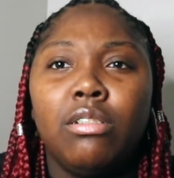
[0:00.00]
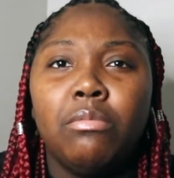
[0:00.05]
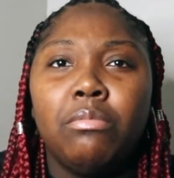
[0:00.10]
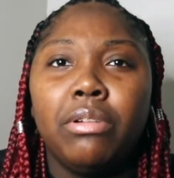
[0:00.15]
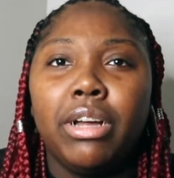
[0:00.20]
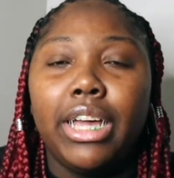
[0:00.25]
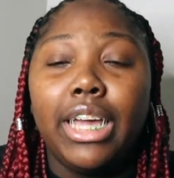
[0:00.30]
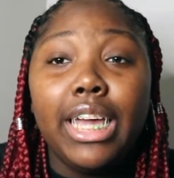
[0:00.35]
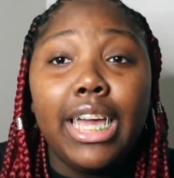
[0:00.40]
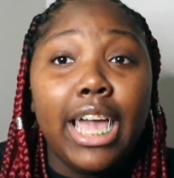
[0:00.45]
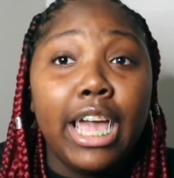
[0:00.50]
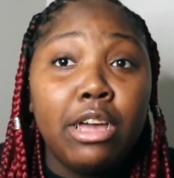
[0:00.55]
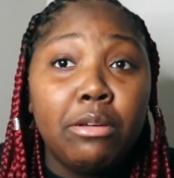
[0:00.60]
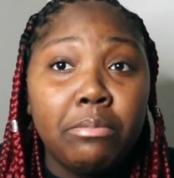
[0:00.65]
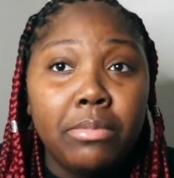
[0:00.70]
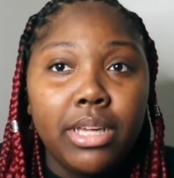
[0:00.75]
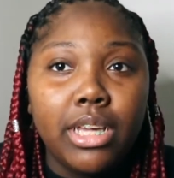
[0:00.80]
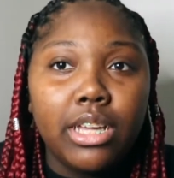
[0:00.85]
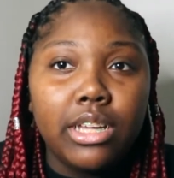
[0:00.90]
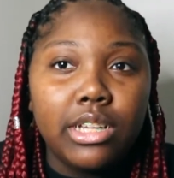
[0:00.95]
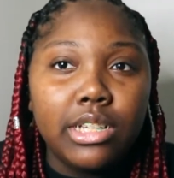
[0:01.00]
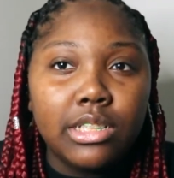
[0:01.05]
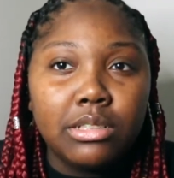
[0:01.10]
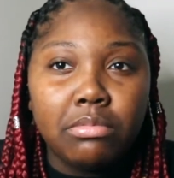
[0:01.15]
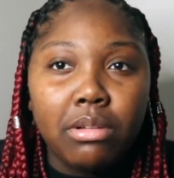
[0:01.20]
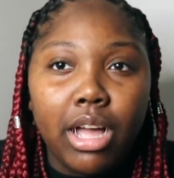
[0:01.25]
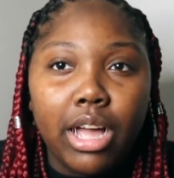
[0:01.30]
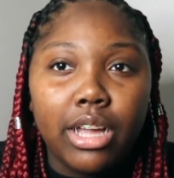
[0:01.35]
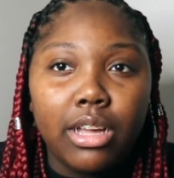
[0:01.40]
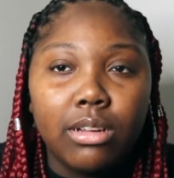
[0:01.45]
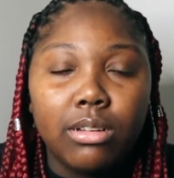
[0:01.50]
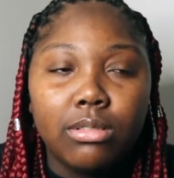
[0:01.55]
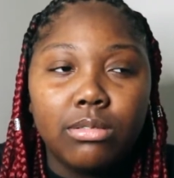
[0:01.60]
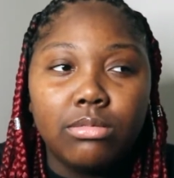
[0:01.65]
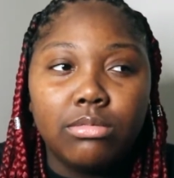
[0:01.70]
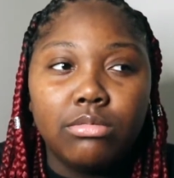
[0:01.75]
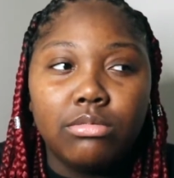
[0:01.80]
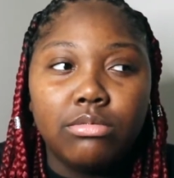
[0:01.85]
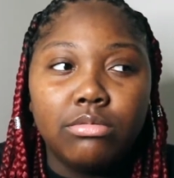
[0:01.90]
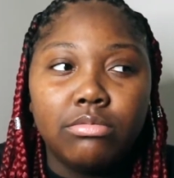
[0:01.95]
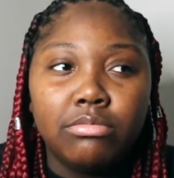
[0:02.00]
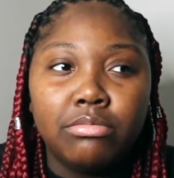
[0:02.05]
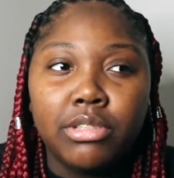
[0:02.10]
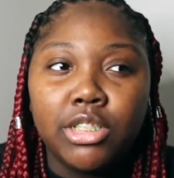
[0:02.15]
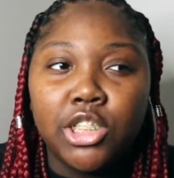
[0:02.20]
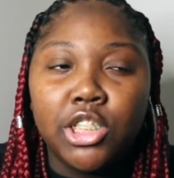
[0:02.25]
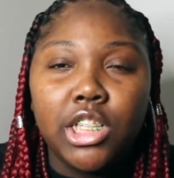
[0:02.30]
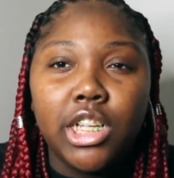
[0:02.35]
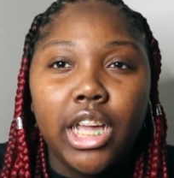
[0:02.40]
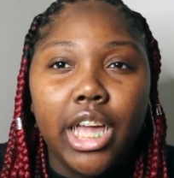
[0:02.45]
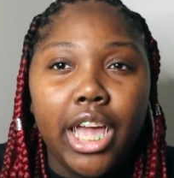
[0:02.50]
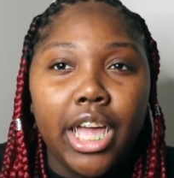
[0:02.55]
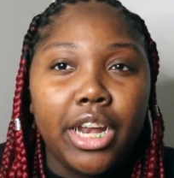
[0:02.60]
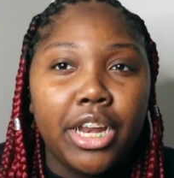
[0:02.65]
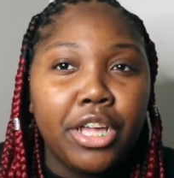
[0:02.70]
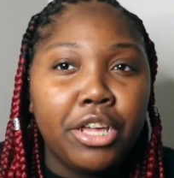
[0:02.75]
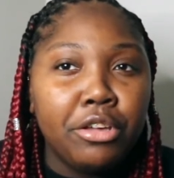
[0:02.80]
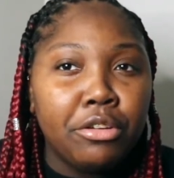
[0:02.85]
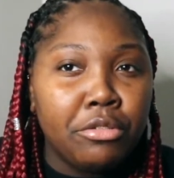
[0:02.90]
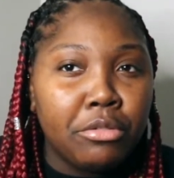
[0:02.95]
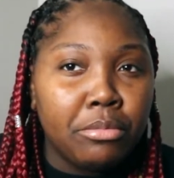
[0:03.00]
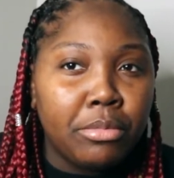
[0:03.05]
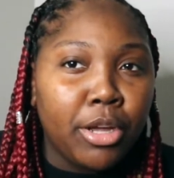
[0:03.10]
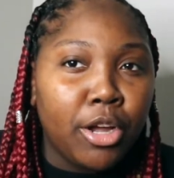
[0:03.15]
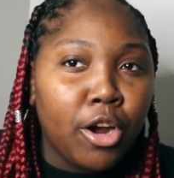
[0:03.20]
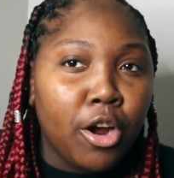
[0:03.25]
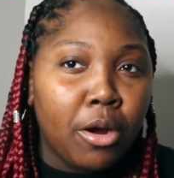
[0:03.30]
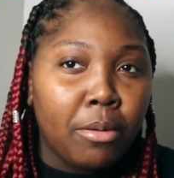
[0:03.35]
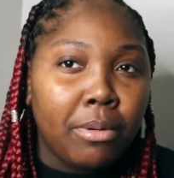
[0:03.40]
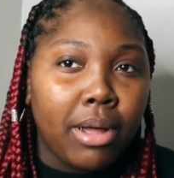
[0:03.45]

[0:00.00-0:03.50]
but he had me in his bio, but she had him in her